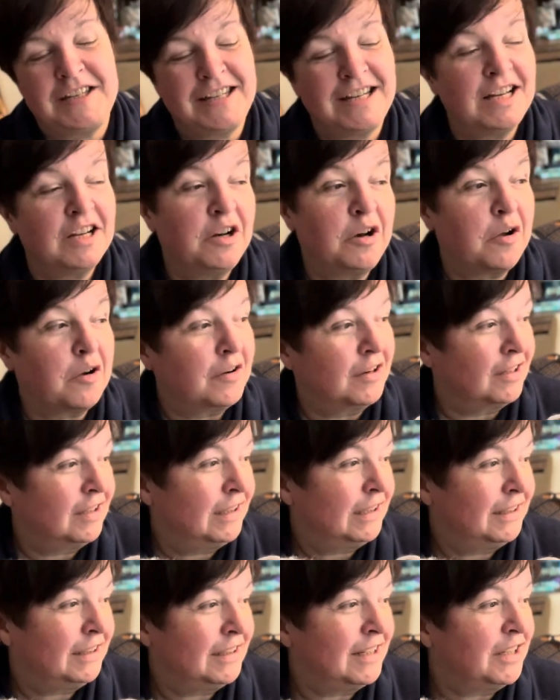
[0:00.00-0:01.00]

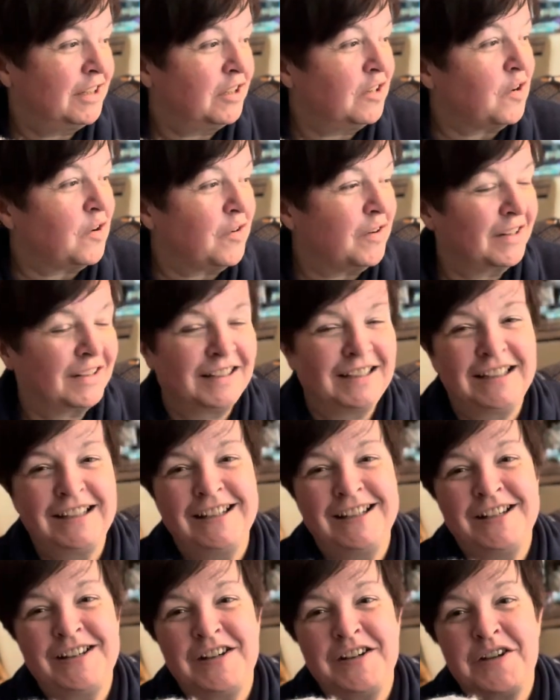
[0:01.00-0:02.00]
along,
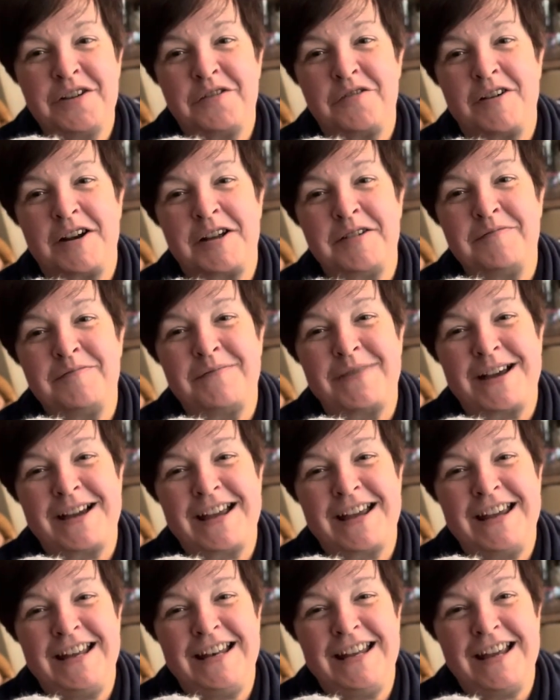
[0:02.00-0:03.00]
run
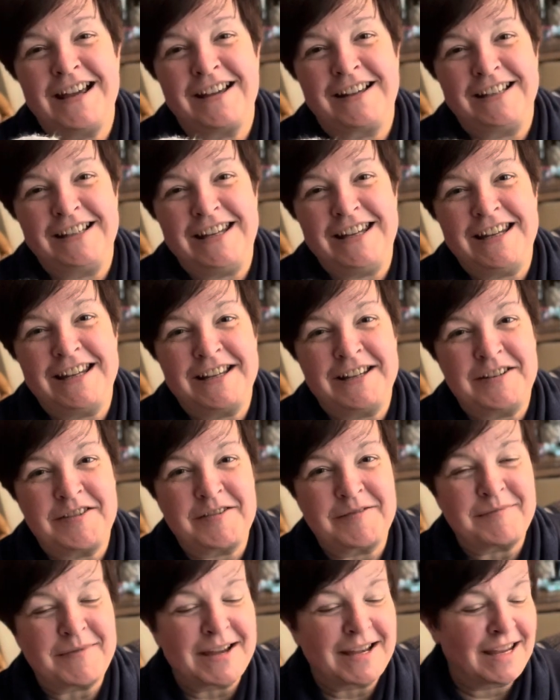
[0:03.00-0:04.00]
by Liani and
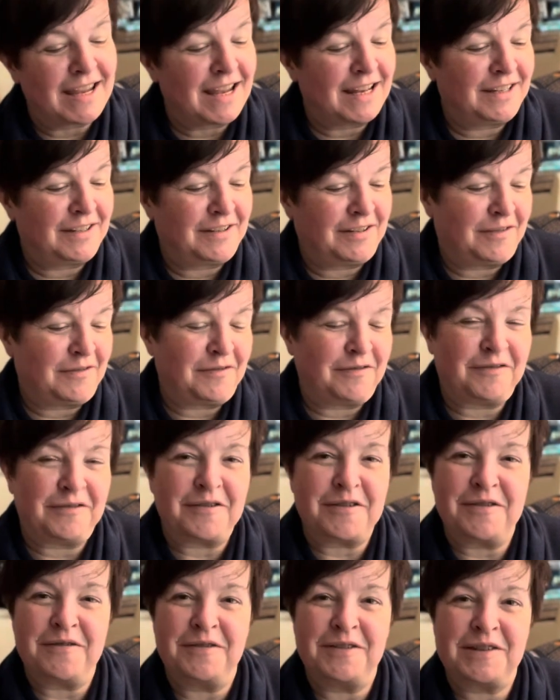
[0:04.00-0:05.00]
Mariette
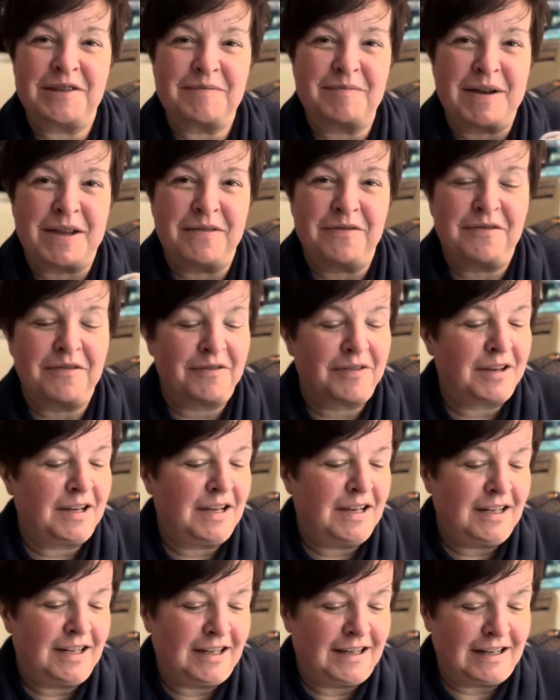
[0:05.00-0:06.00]
for this month.
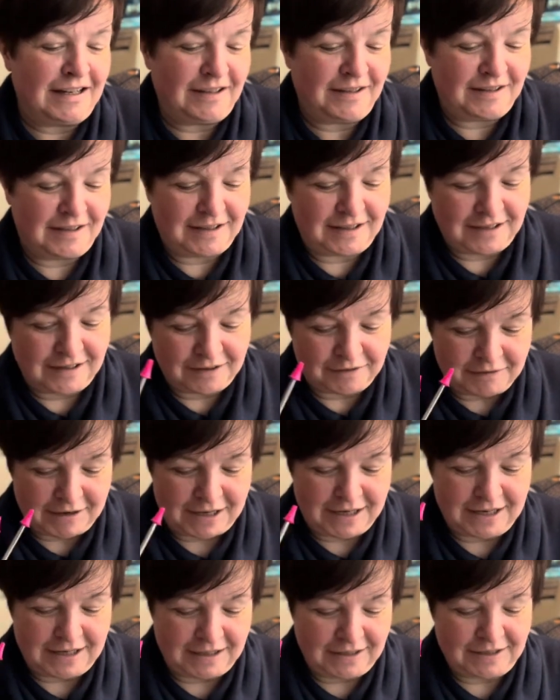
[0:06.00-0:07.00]
It's still
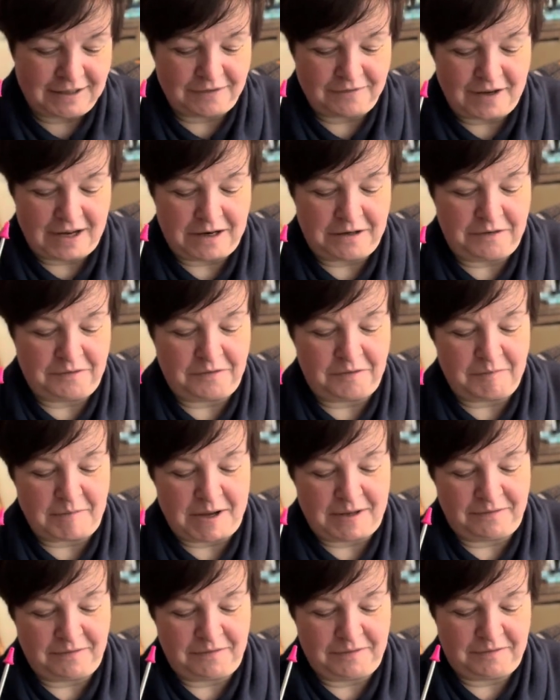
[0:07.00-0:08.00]
running until the end of the
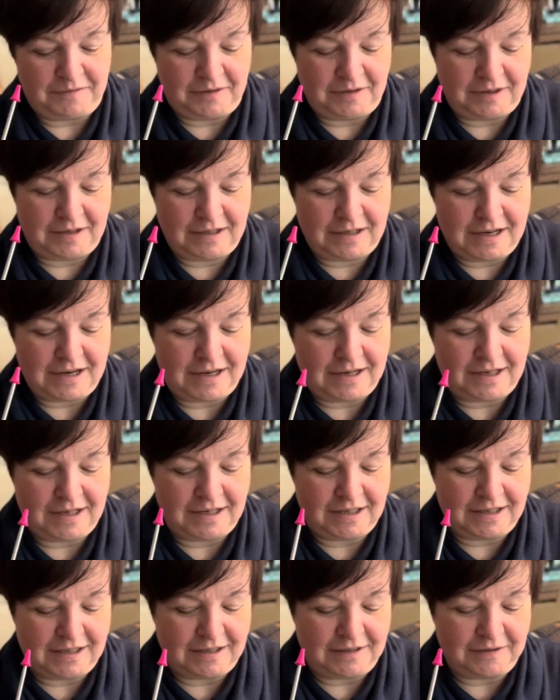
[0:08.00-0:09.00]
month,
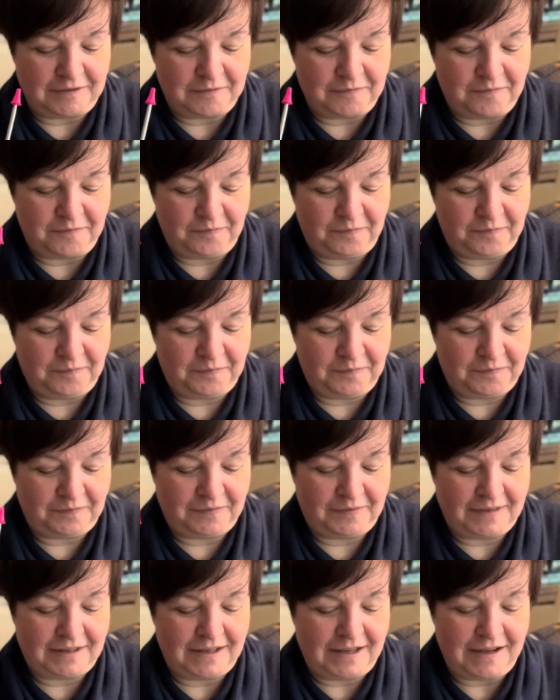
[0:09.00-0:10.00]
and
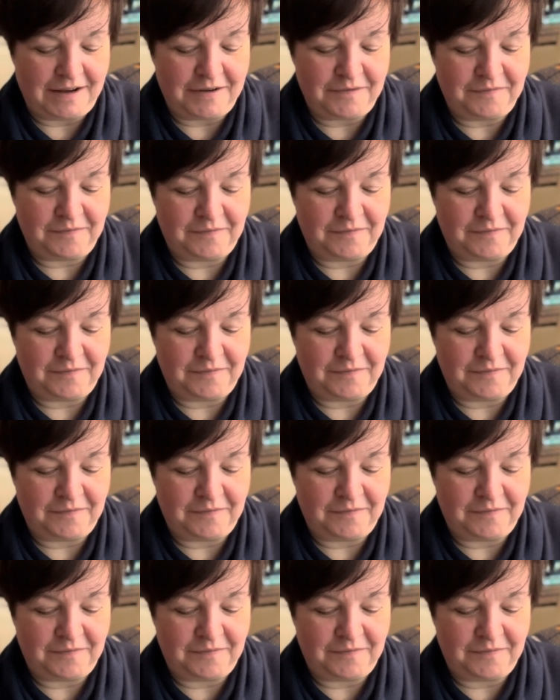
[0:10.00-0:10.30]
yeah,